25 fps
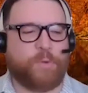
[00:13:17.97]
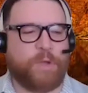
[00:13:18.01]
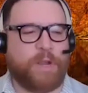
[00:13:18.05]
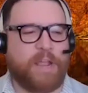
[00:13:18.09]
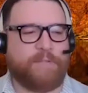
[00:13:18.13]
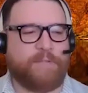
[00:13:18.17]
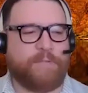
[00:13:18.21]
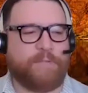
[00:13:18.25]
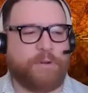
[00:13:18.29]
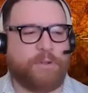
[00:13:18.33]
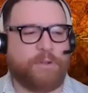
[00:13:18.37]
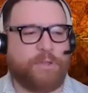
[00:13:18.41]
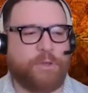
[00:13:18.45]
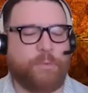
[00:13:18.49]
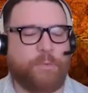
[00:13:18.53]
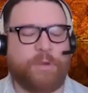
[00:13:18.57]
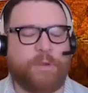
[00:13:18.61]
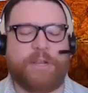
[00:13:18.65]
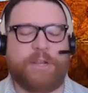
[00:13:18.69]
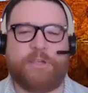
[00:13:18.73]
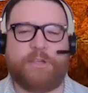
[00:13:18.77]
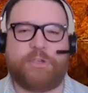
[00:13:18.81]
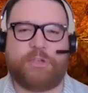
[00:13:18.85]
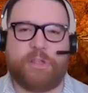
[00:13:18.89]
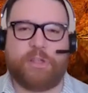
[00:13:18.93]
whenever you
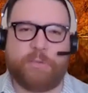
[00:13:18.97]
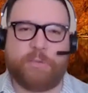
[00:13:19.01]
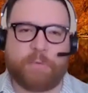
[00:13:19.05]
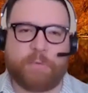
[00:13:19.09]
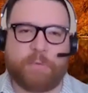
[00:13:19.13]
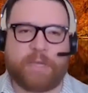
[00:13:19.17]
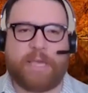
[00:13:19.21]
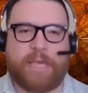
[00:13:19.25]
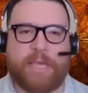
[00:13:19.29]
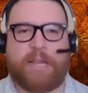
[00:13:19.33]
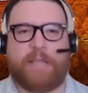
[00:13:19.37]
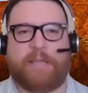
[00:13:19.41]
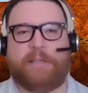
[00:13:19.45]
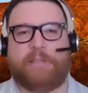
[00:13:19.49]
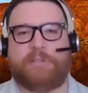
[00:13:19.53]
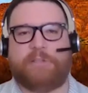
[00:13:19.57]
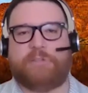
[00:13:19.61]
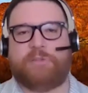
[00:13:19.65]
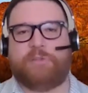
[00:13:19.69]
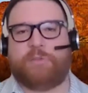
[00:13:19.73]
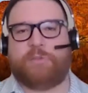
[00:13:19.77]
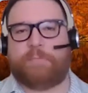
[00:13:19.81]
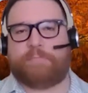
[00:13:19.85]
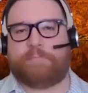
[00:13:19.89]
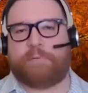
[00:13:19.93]
initially were getting
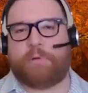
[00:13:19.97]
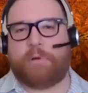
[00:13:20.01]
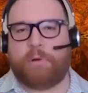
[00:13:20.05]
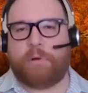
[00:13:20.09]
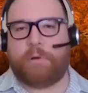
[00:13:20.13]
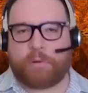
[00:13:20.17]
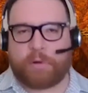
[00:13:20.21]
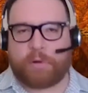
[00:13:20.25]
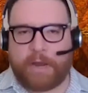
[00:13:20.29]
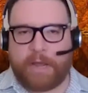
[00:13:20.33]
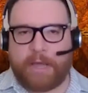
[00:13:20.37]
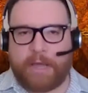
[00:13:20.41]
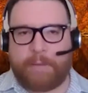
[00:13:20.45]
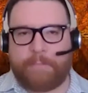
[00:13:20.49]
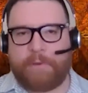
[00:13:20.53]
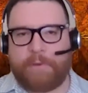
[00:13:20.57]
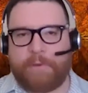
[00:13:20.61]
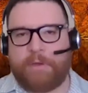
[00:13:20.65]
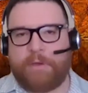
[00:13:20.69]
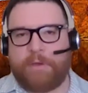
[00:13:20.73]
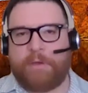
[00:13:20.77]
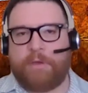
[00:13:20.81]
into the program,